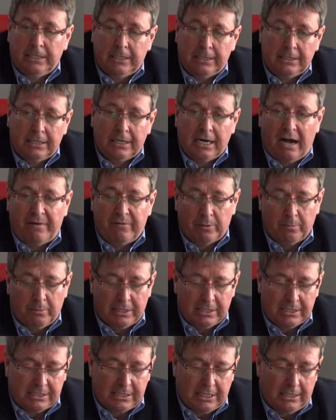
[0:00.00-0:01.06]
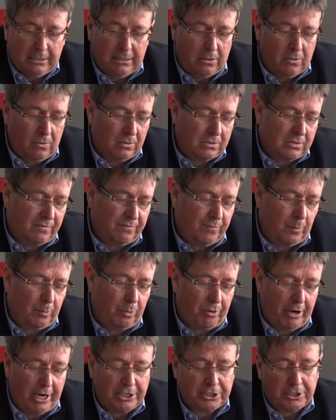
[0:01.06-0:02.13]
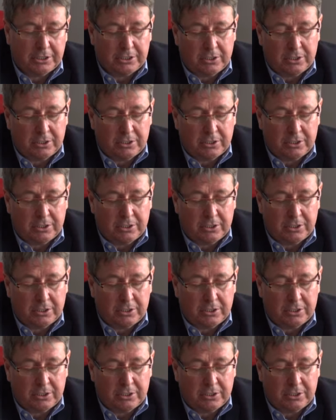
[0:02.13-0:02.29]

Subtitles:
the governments and the rules of operation.